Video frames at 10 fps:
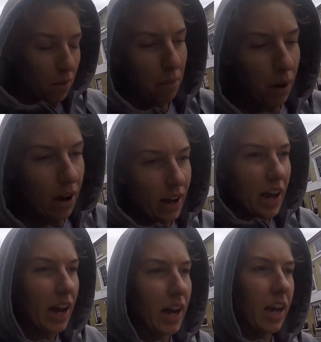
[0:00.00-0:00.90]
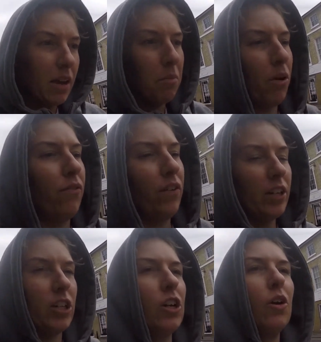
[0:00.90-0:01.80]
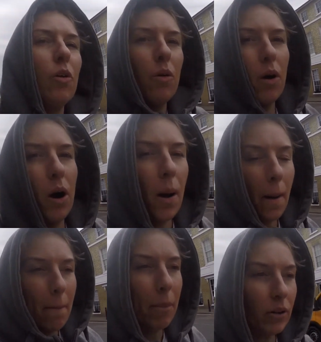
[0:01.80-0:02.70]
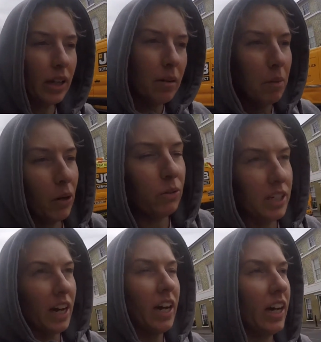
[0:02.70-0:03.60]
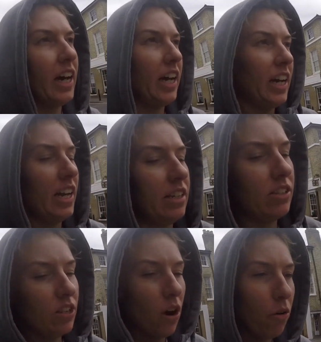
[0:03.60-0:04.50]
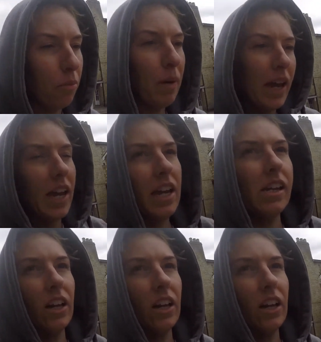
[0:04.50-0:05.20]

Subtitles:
by a professional bodybuilder and he's told me